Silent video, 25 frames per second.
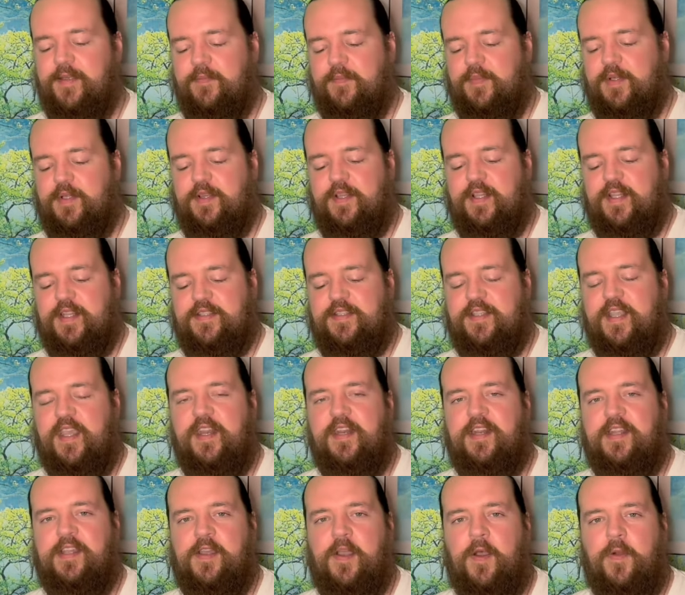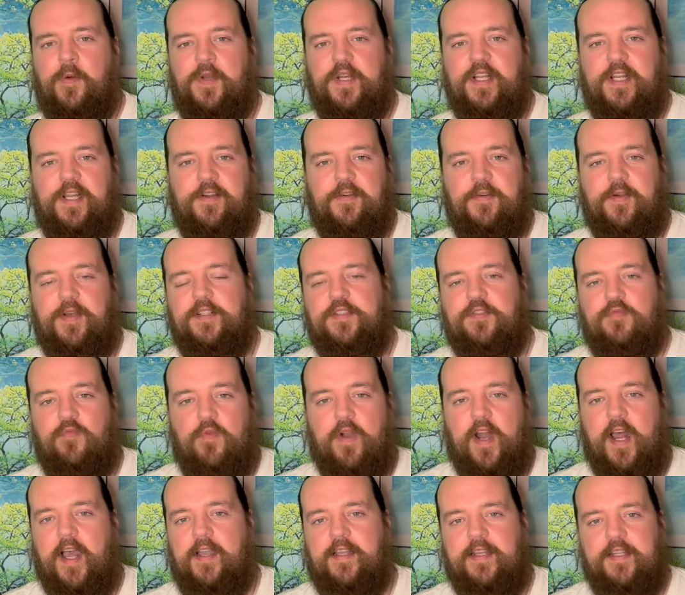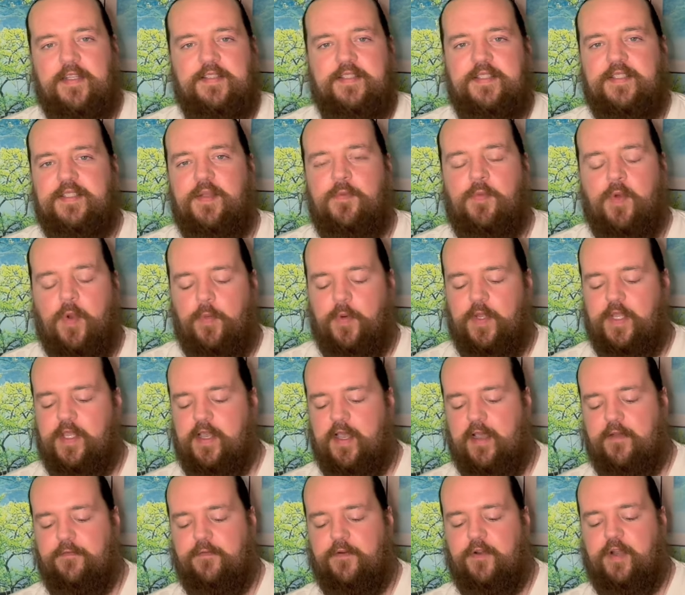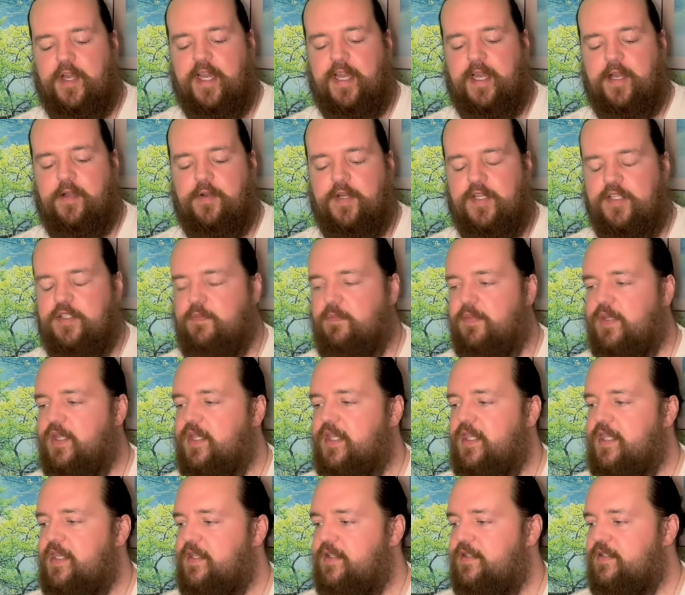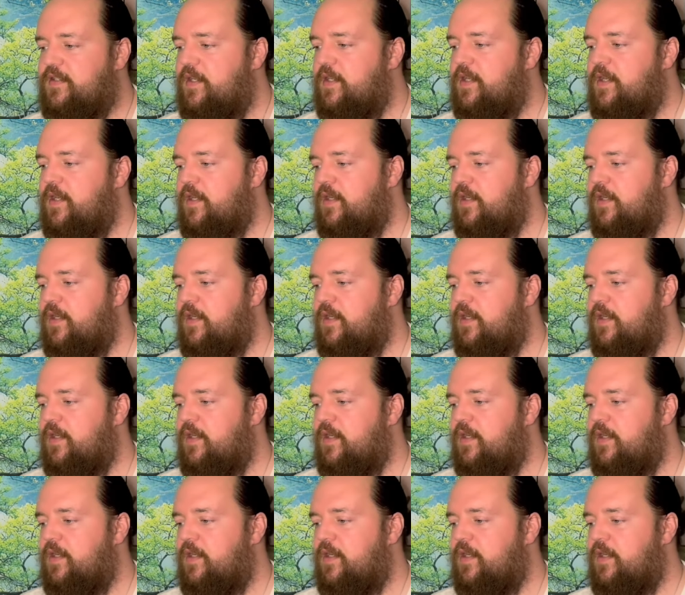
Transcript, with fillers: But let's get it going here. Let's rock and see what we got for Aries, please.